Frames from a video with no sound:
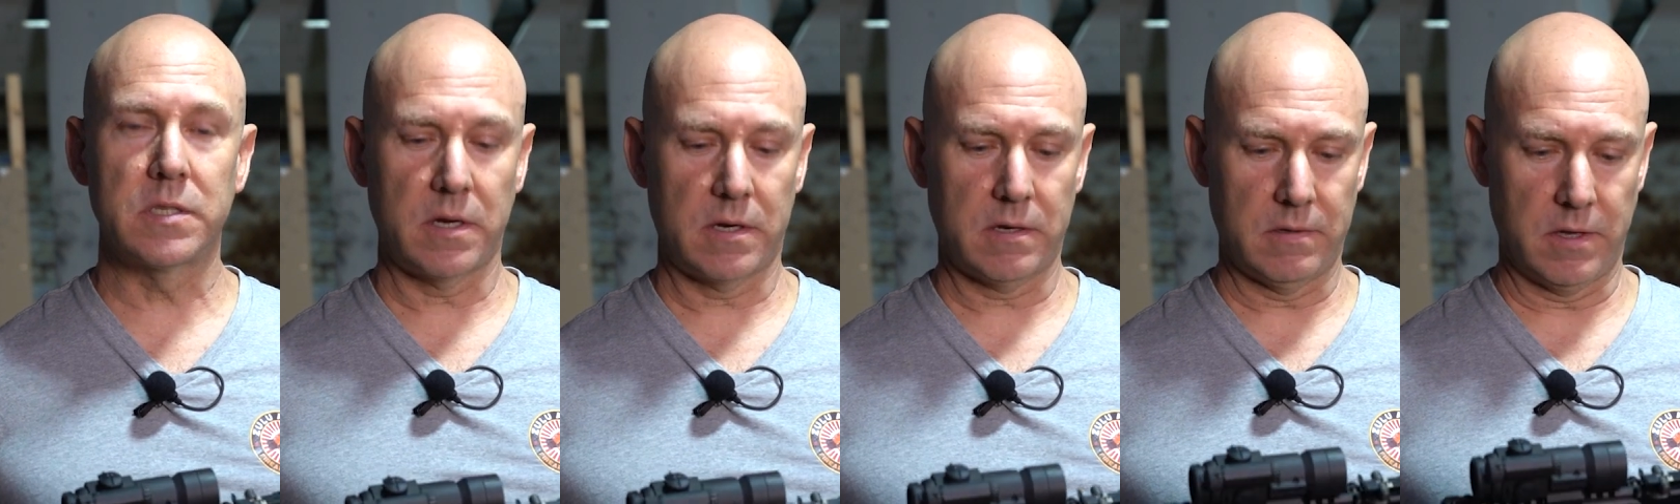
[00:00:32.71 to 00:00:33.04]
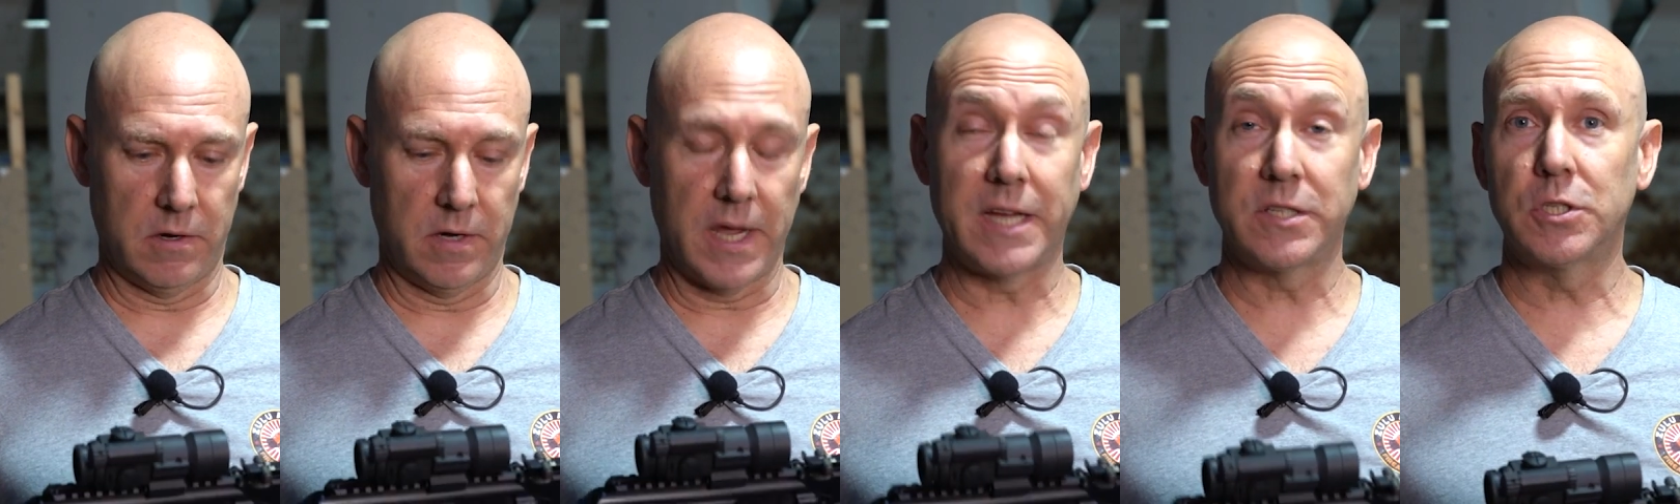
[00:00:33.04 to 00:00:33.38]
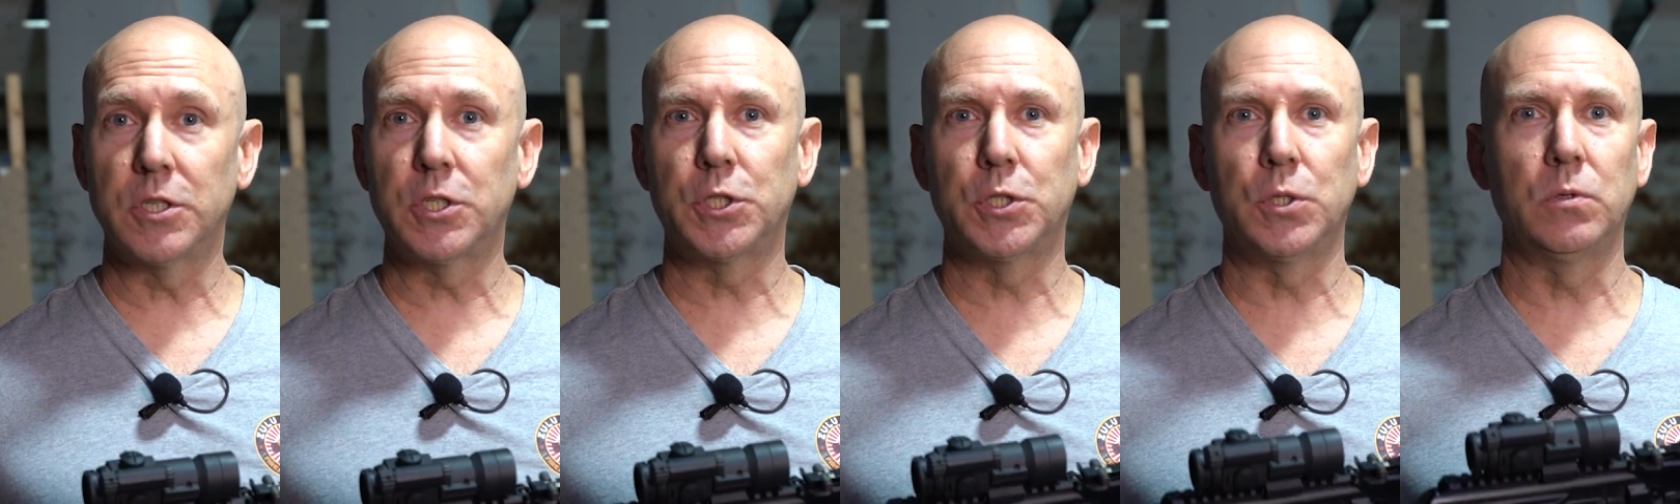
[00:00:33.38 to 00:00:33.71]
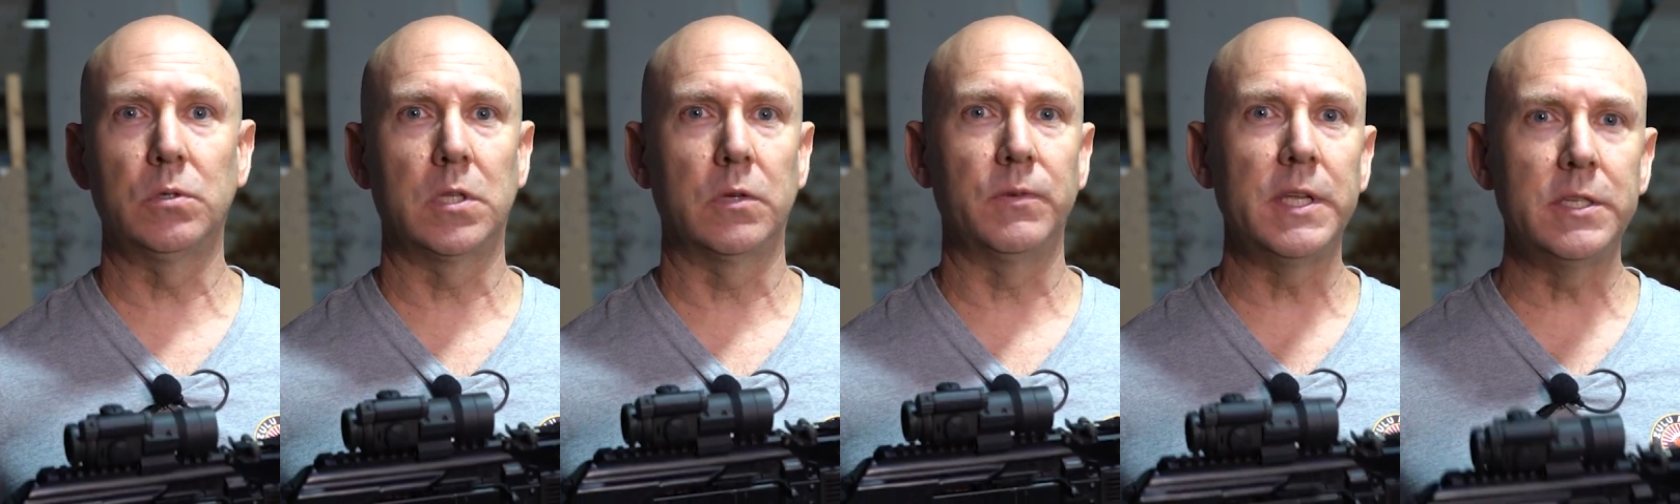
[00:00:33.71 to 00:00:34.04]
They're nice to
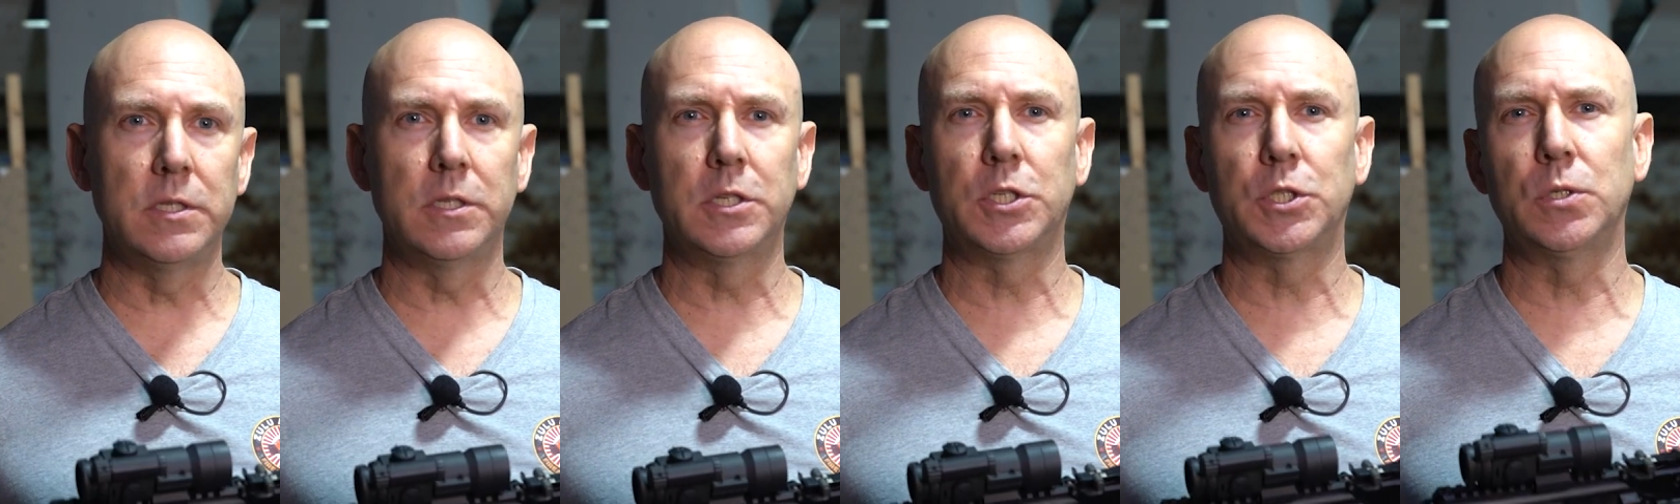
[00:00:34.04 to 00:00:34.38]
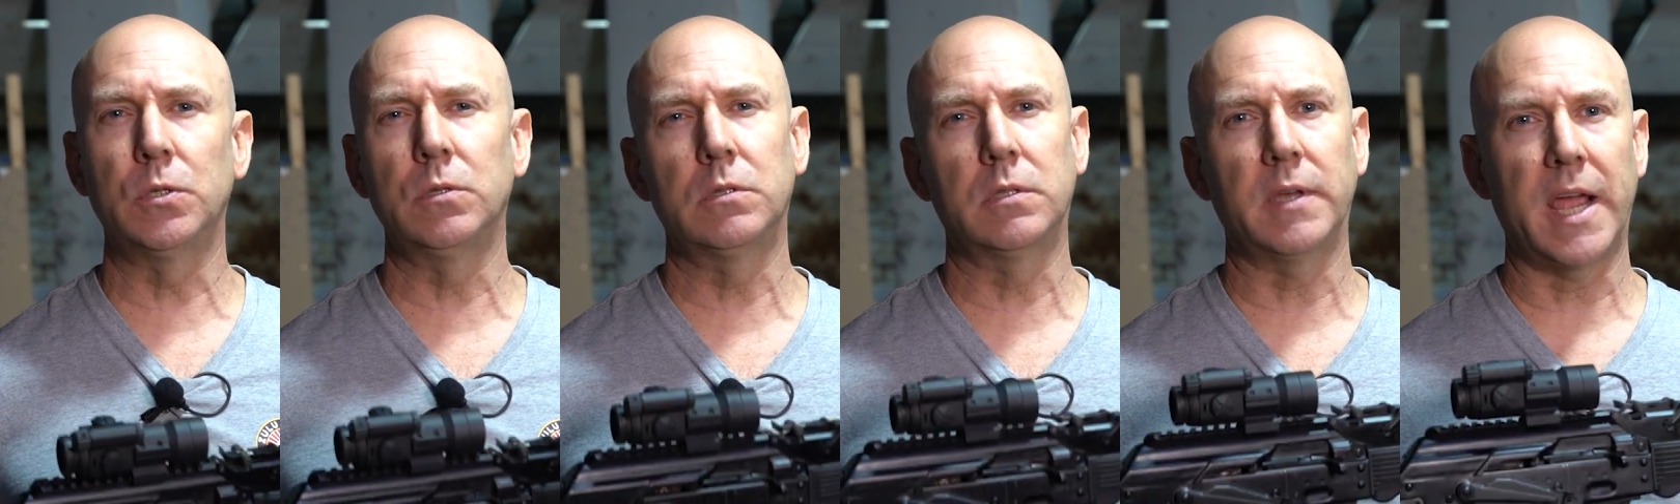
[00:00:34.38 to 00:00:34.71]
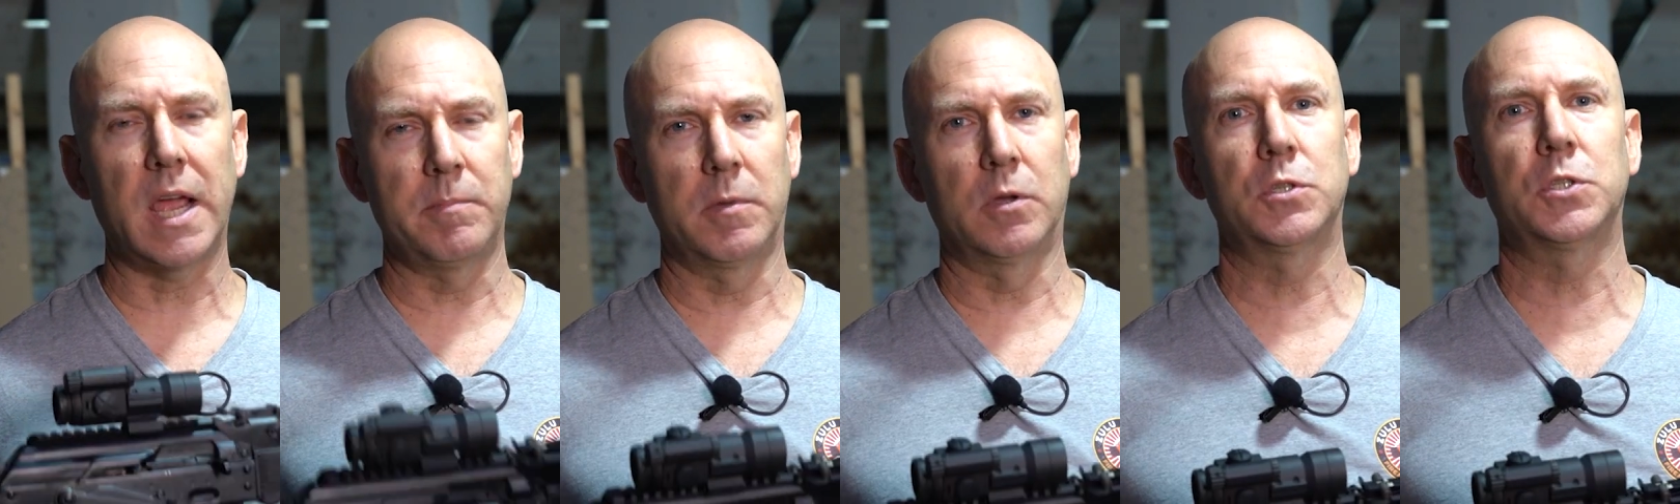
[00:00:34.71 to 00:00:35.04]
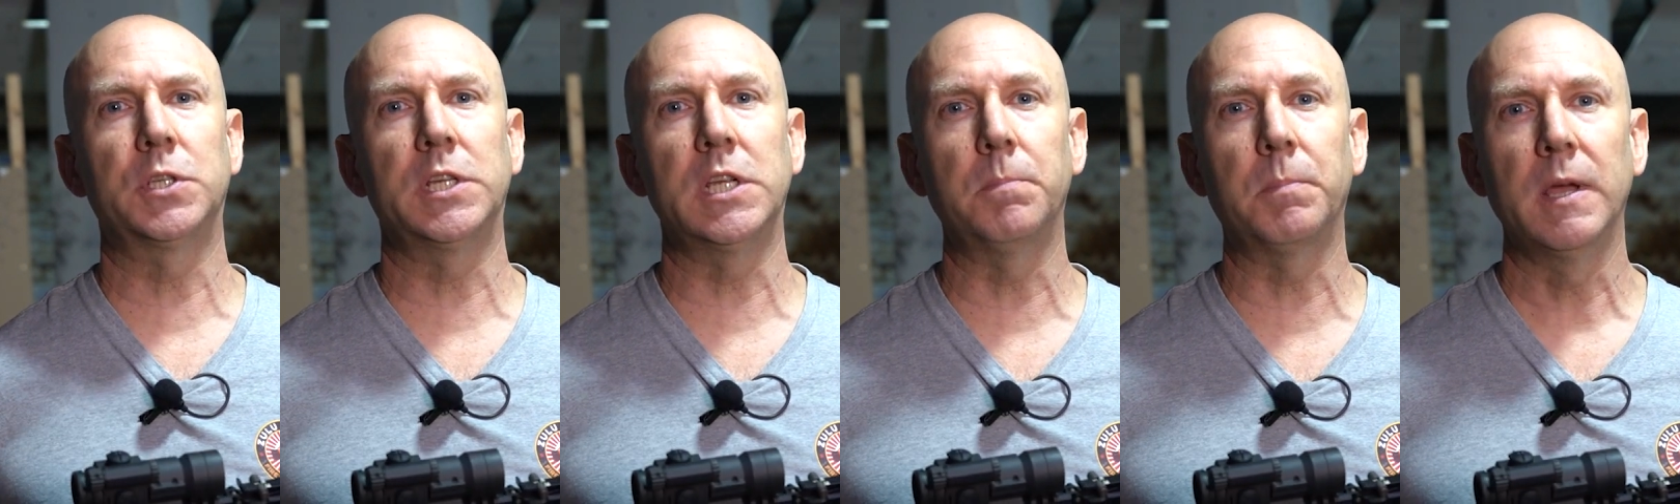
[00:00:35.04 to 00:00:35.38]
shoot, they're easy to shoot, the ammo's
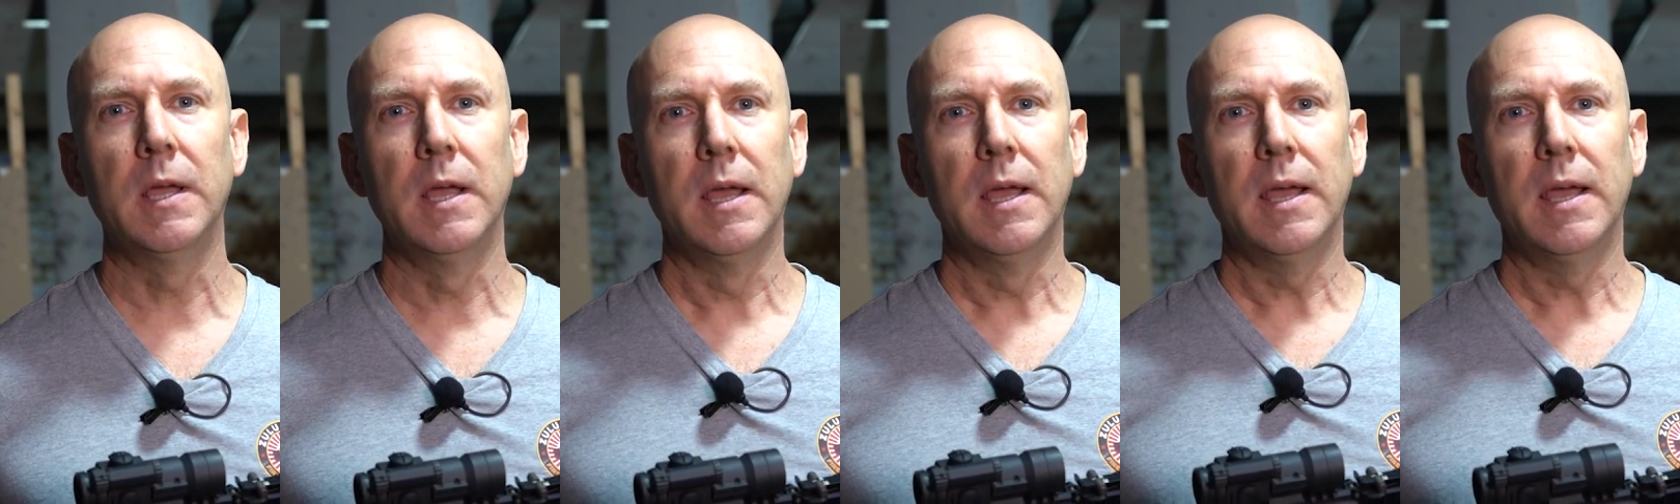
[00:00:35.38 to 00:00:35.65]
cheap,